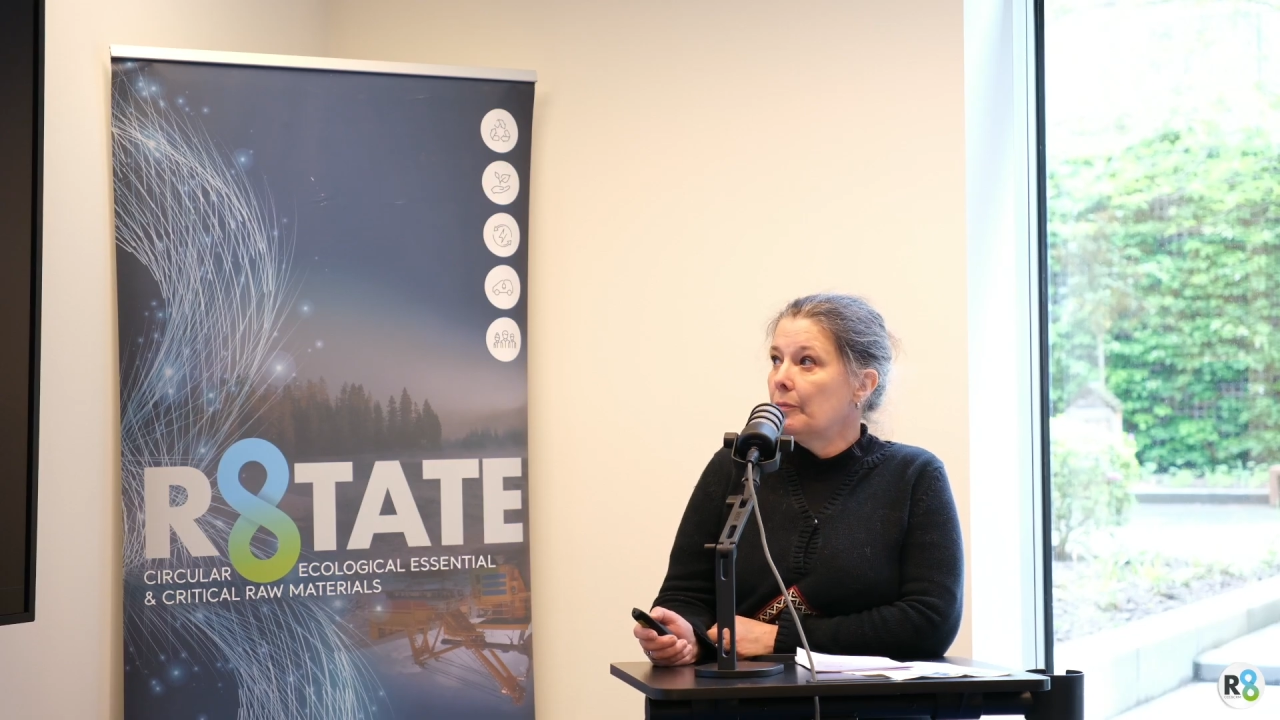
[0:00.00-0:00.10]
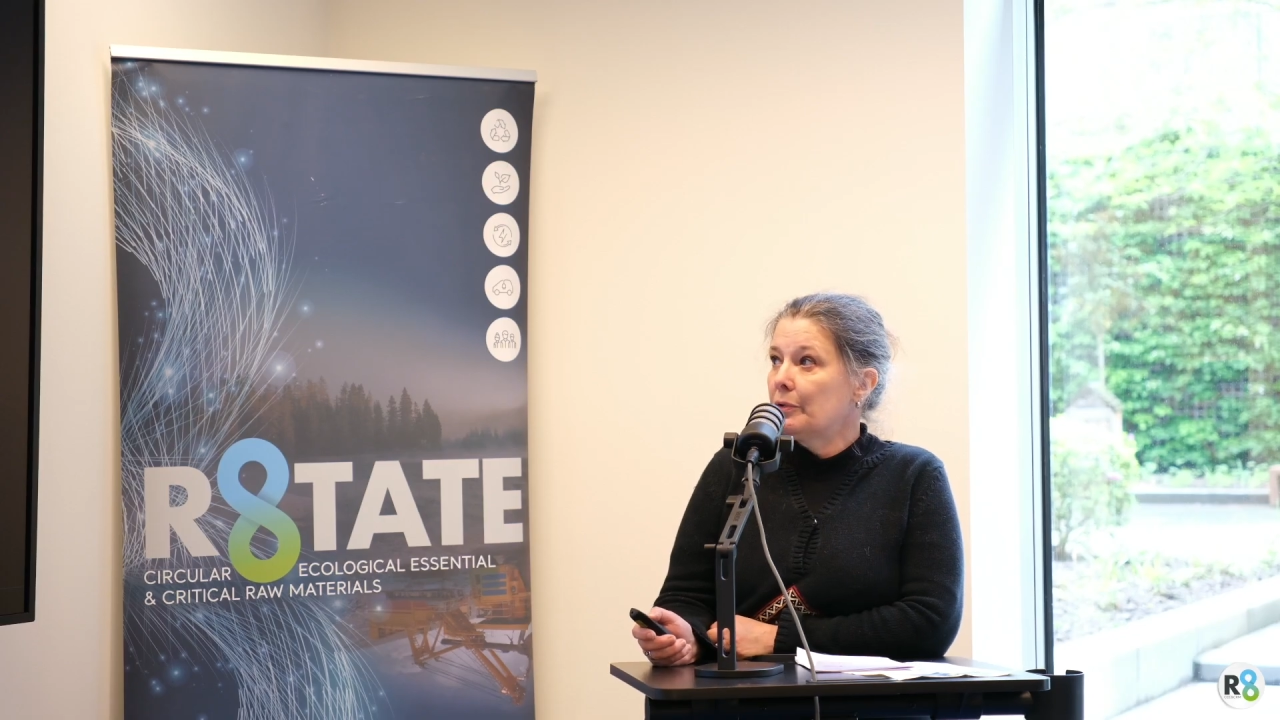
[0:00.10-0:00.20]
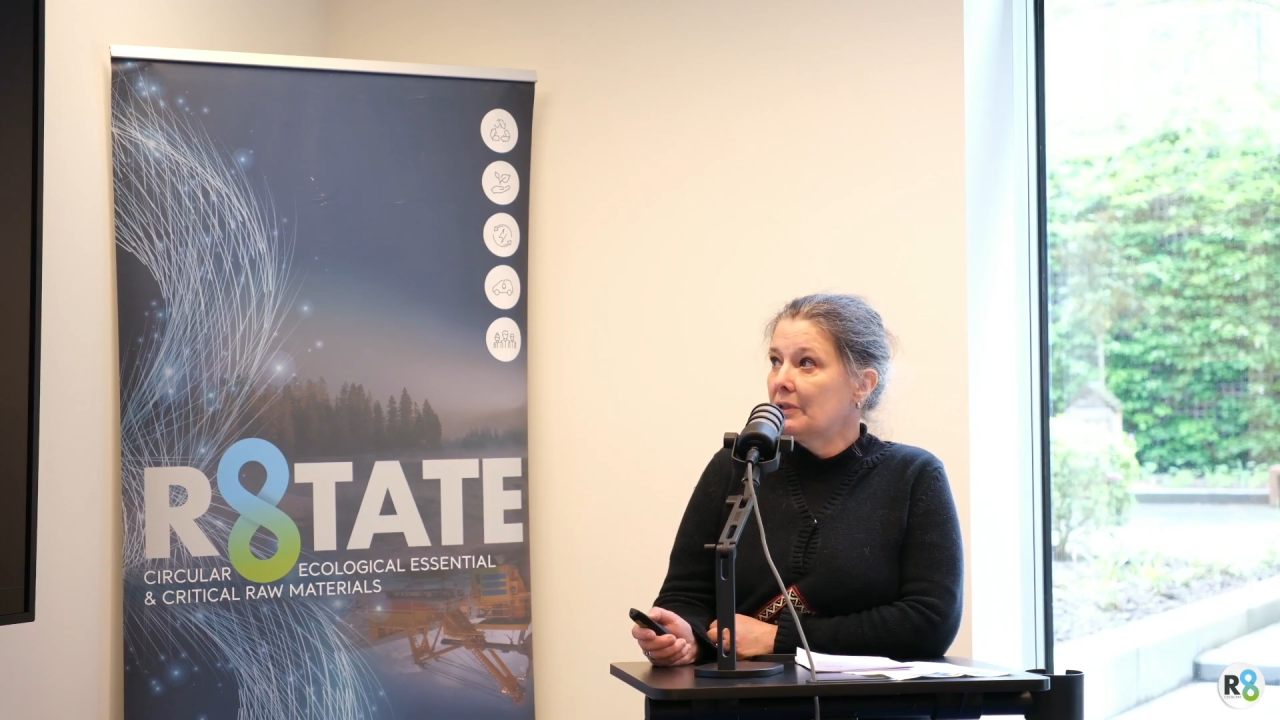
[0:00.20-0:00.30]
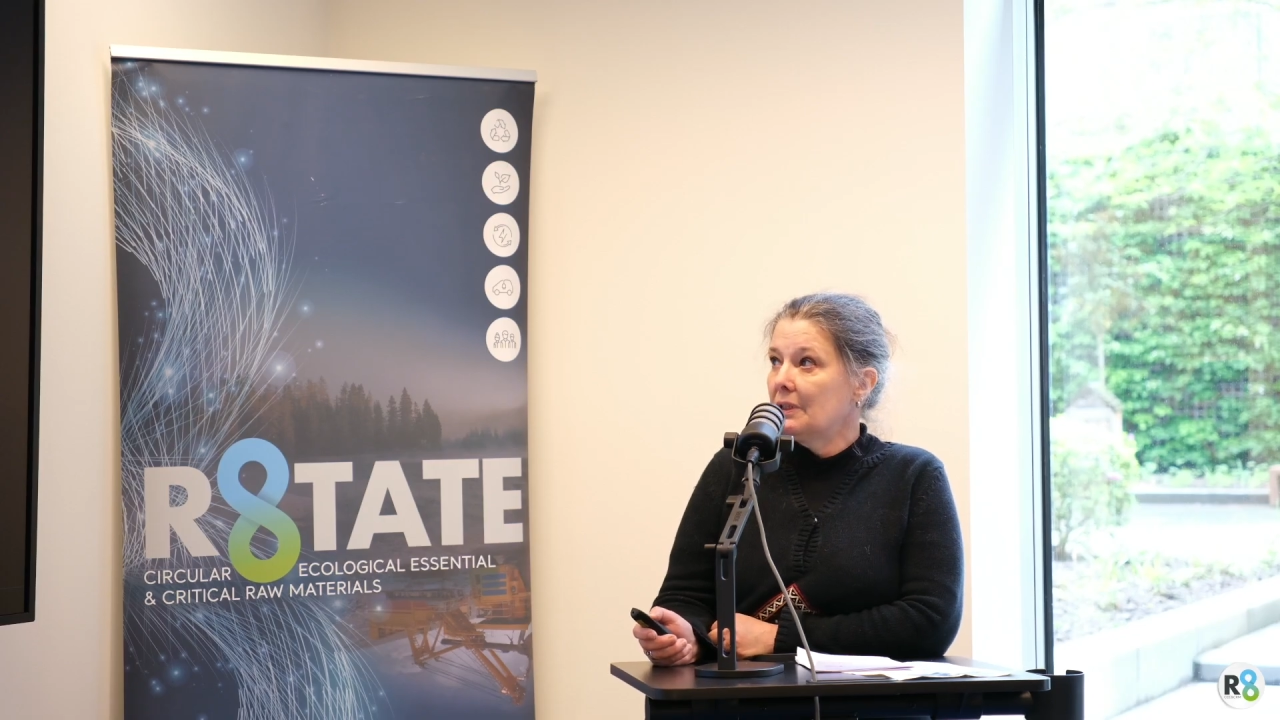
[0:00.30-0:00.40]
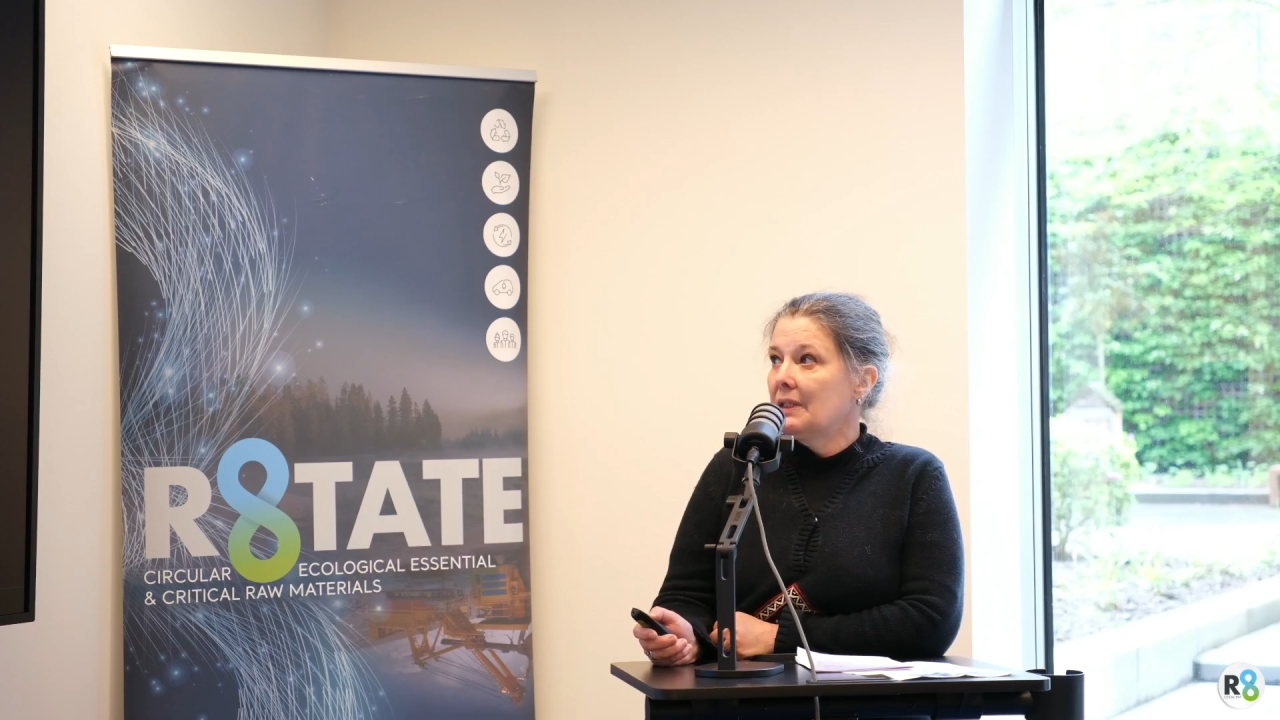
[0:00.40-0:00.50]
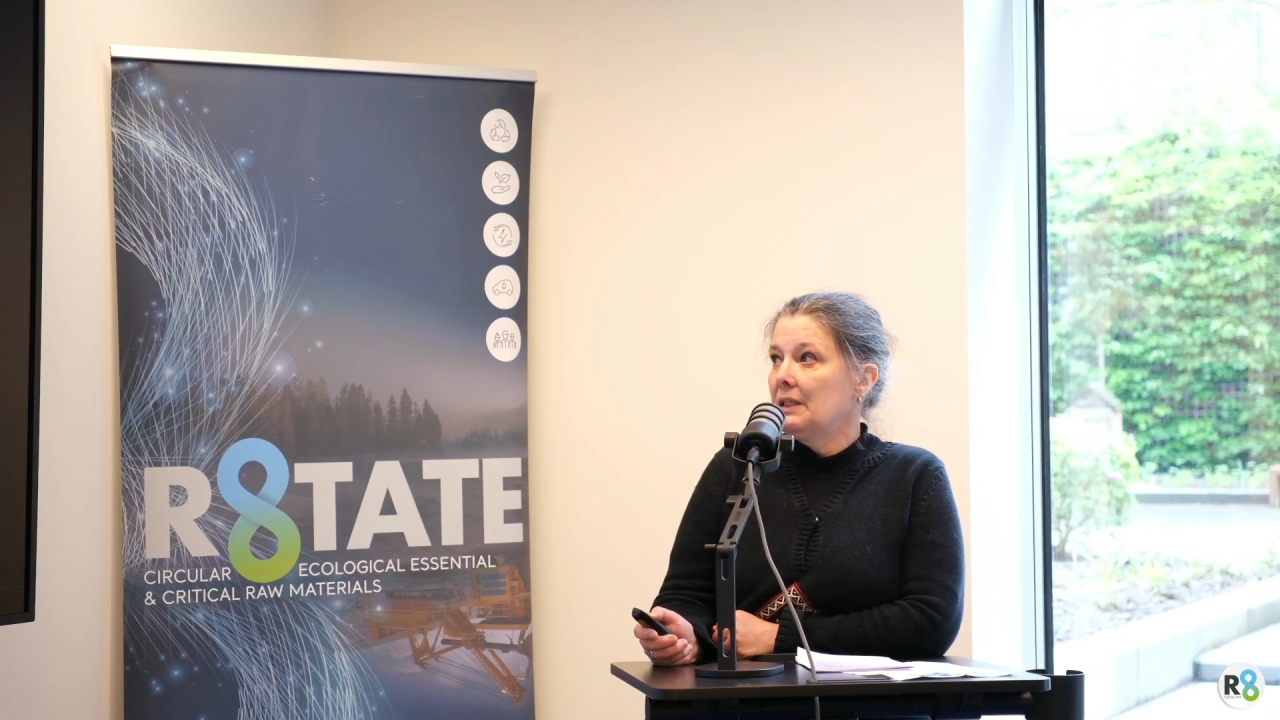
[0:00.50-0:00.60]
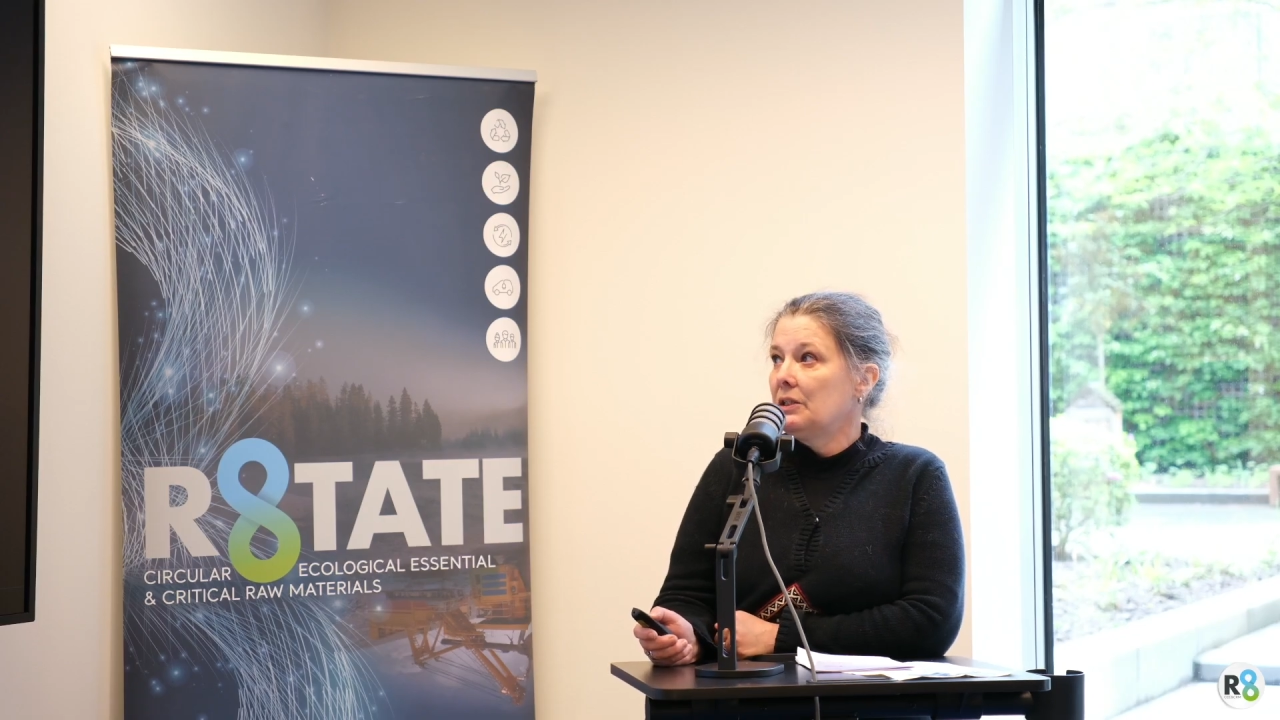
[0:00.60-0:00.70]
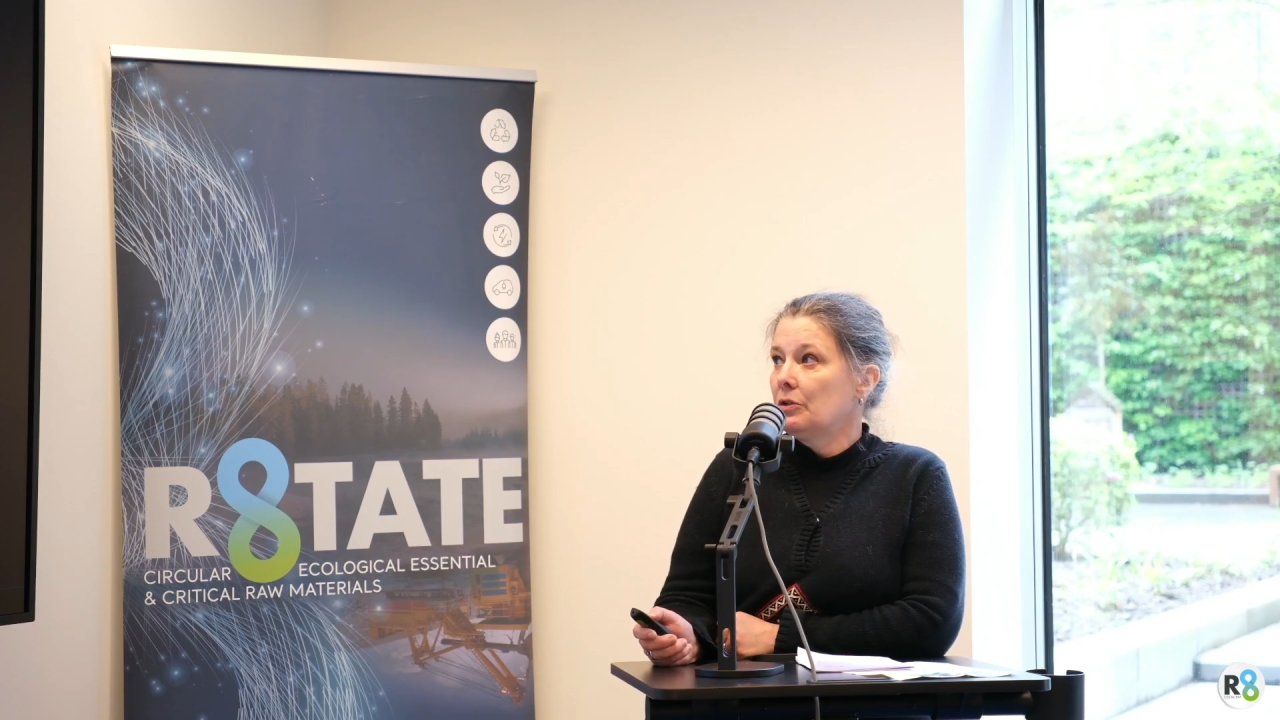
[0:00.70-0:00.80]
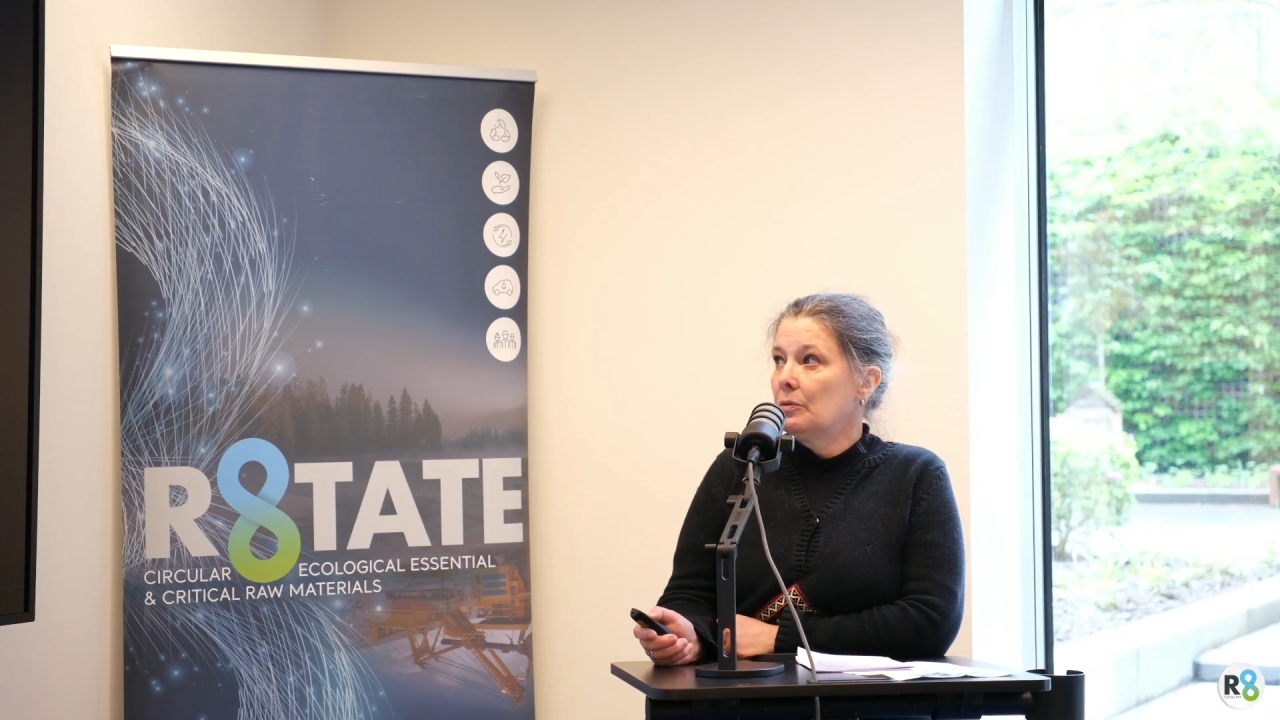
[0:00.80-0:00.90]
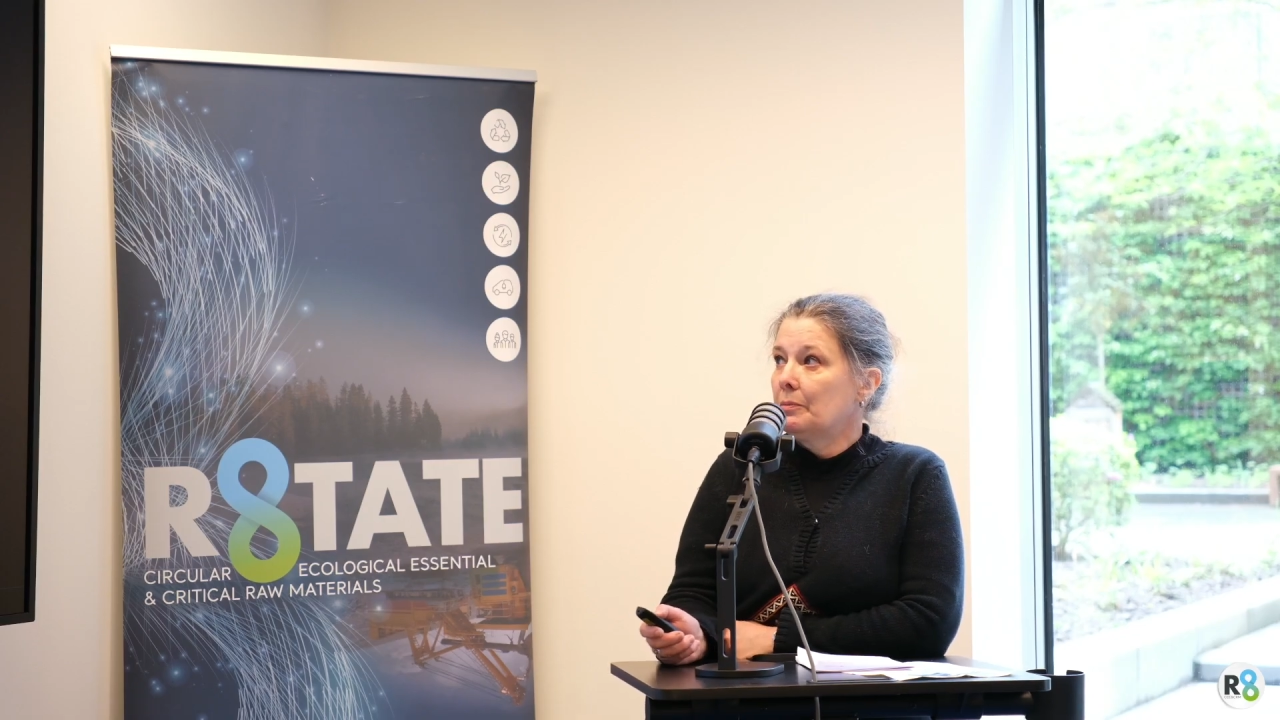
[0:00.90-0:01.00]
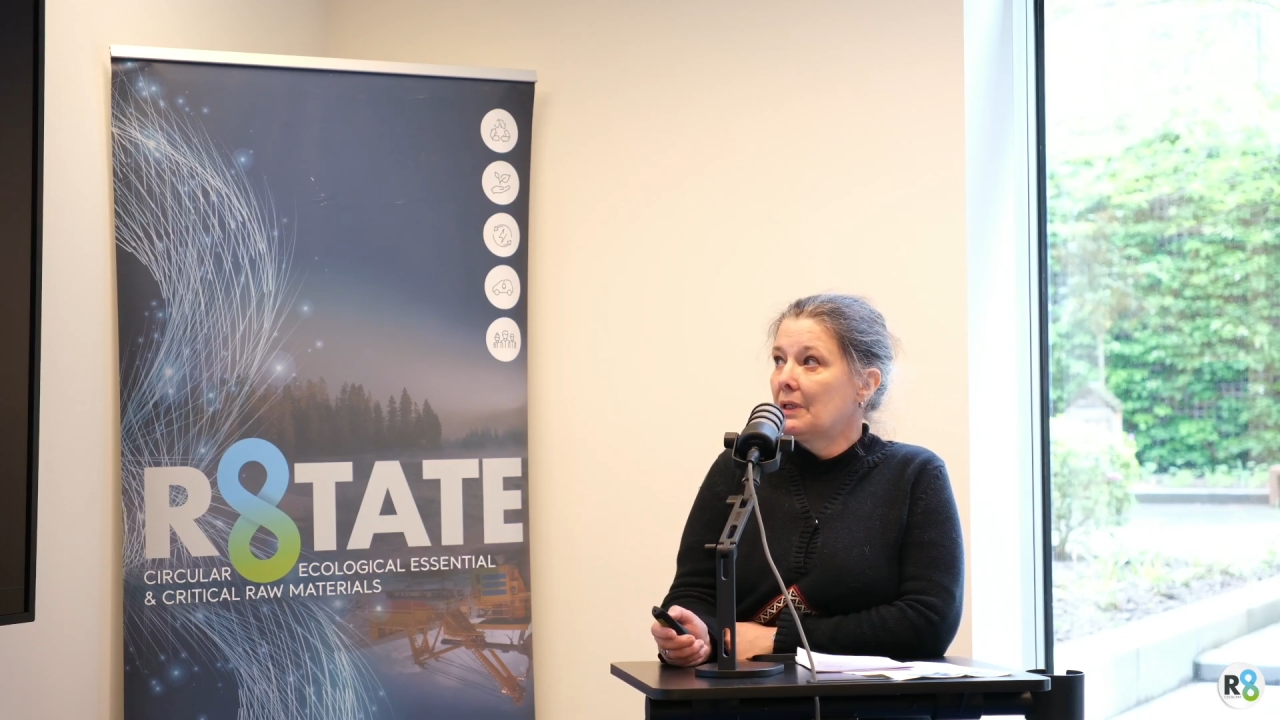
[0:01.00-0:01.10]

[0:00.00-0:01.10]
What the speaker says: presentation